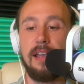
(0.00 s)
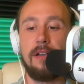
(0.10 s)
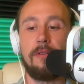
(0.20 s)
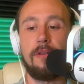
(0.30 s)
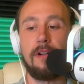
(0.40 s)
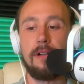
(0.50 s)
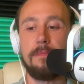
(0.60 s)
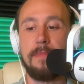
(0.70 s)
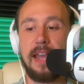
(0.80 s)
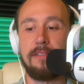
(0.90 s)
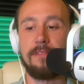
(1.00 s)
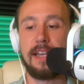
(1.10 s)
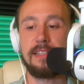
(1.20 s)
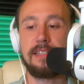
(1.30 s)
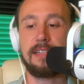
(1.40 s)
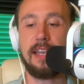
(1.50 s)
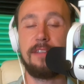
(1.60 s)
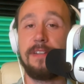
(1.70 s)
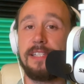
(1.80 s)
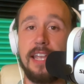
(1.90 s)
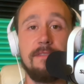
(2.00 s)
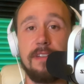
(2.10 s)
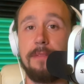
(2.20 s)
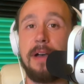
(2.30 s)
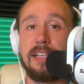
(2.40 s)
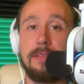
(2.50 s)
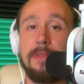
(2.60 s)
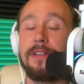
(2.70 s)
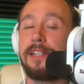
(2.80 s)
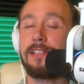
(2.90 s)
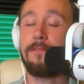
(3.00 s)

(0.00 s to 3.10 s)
or manifest? And if it's infinite possibilities,